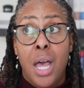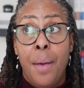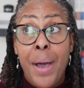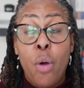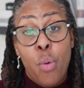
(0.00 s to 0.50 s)

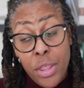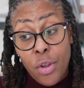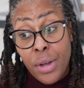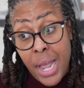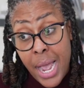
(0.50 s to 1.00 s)
about
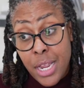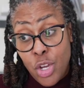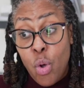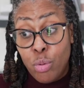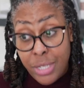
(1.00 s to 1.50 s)
whether or not
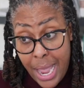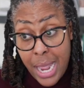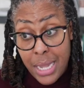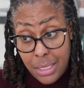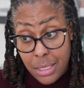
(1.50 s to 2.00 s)
you owe
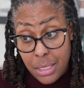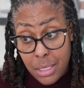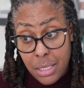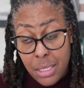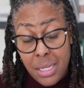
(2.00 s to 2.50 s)

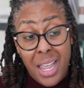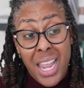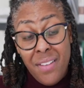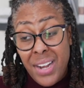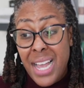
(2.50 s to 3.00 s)
taxes,
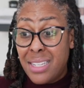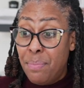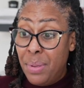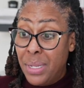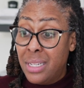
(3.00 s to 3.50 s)
even as a
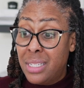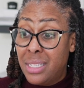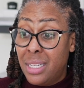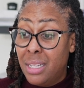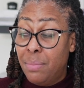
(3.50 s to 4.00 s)

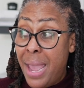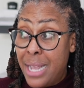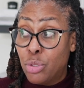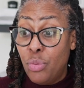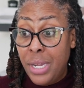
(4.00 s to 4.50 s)
business
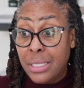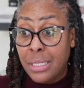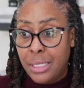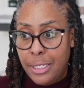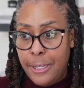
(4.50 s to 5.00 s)
pass-through
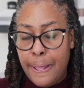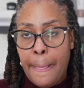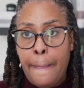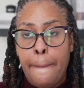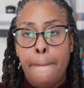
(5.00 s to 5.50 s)
entity.
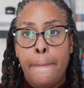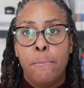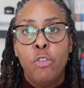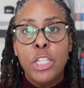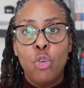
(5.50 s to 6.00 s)

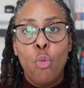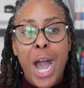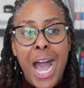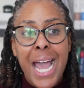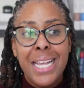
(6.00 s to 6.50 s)
The reason
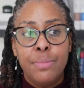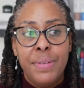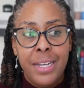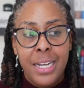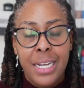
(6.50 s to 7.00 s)
why is
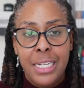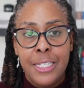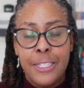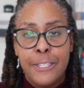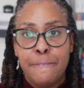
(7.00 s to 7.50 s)

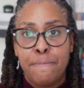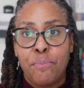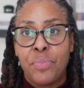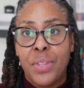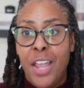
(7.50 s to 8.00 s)
because
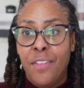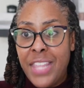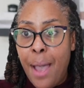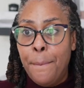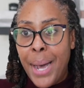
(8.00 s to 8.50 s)
If
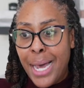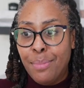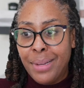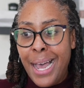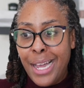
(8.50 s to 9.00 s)
that
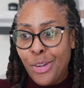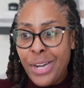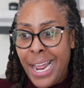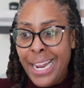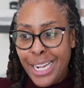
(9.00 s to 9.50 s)
bottom line on
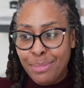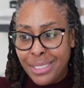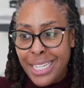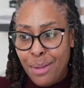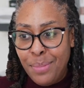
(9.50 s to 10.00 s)
that income
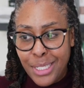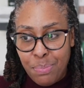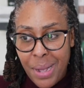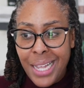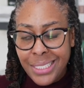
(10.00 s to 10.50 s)
statement is
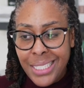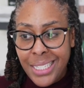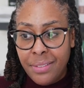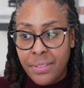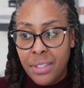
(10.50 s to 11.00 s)

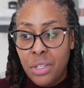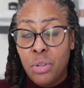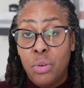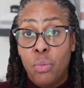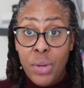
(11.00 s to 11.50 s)
positive,
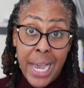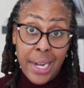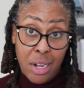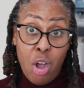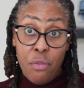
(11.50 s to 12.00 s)
we got
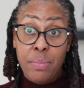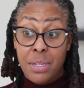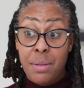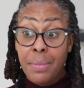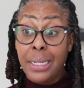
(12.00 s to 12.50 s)
to cough up
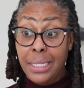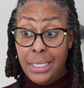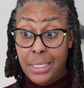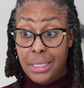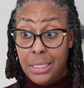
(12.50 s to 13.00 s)
some money.